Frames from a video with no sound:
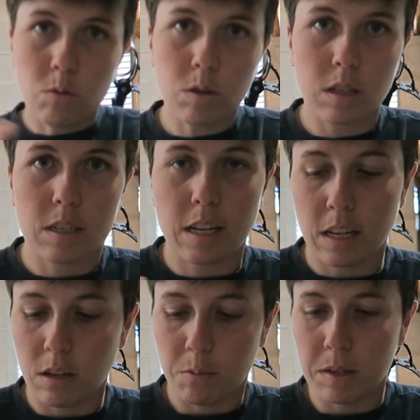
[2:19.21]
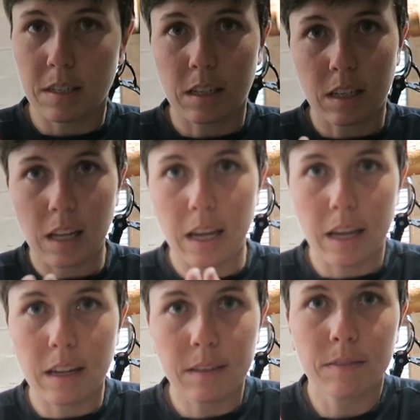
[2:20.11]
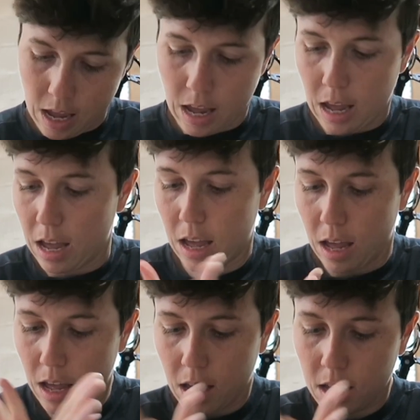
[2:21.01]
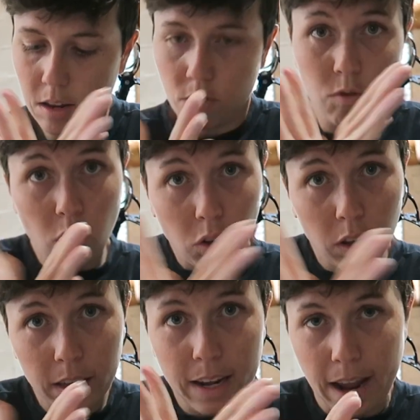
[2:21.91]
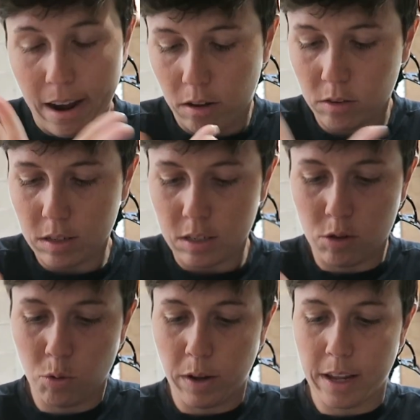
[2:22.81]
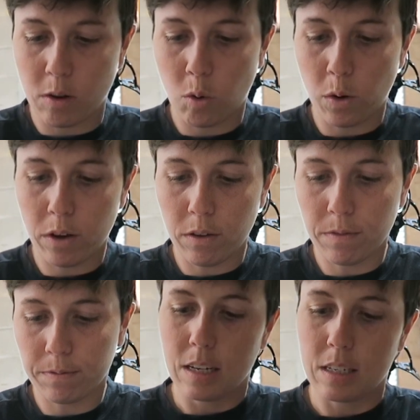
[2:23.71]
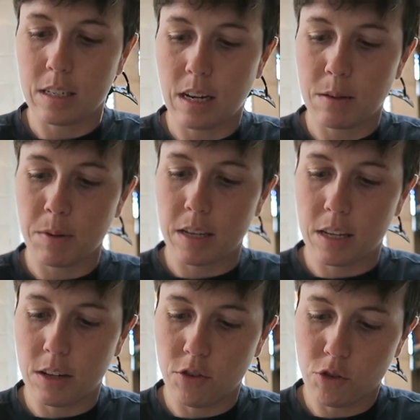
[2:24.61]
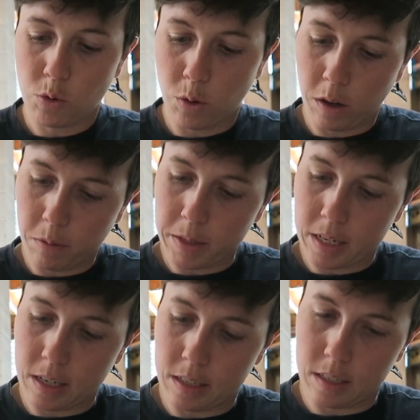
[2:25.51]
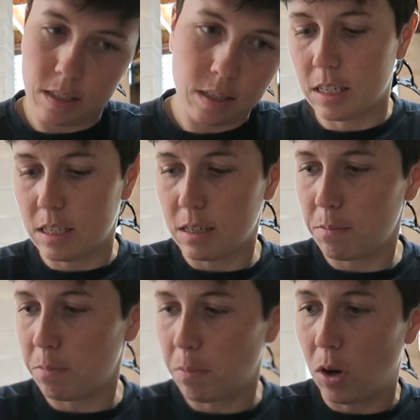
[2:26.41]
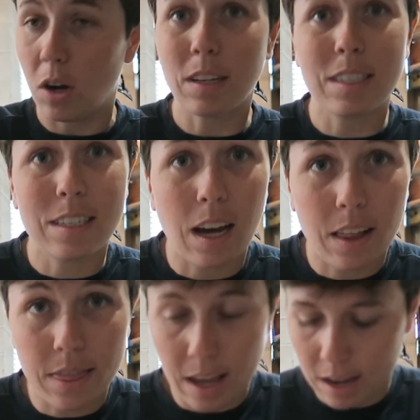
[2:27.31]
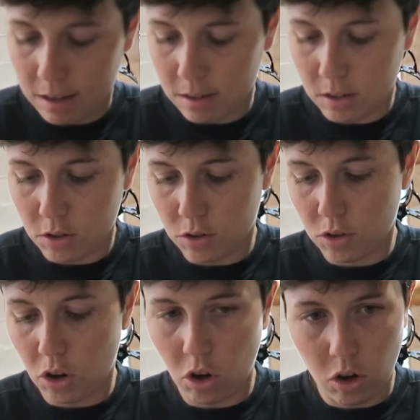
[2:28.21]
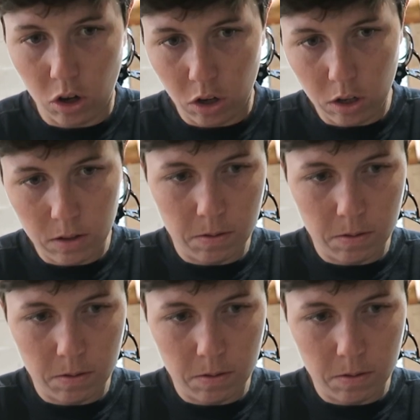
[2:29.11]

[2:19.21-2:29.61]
we're gonna take another piece of clay and roll it out into a coil. It doesn't have to be a huge coil because this bong is not that tall.